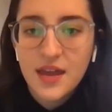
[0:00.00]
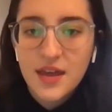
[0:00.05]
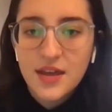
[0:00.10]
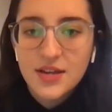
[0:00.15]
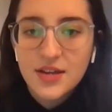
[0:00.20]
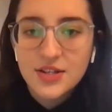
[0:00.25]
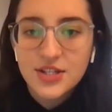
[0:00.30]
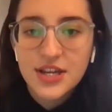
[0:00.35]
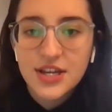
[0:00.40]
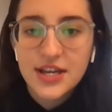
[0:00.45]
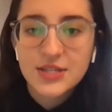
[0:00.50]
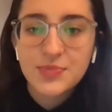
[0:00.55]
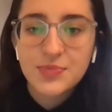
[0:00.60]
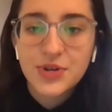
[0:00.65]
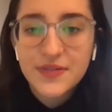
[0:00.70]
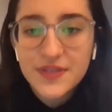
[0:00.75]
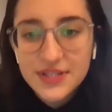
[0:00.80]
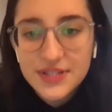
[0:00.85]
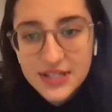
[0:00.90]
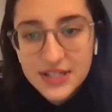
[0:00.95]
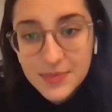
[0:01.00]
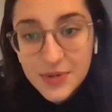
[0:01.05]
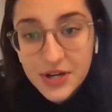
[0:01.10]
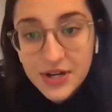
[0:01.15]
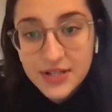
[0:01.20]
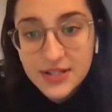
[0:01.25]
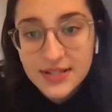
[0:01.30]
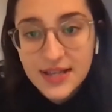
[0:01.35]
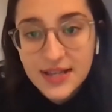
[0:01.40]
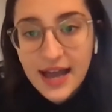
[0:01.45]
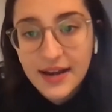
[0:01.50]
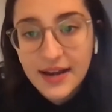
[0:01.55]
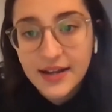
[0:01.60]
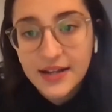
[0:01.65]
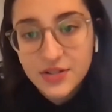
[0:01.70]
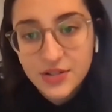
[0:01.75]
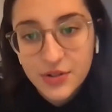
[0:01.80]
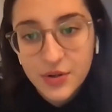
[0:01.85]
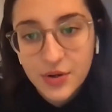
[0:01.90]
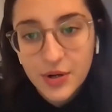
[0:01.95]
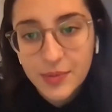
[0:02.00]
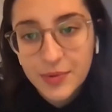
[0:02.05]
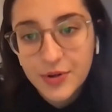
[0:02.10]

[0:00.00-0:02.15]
She has previous experience at Intercorp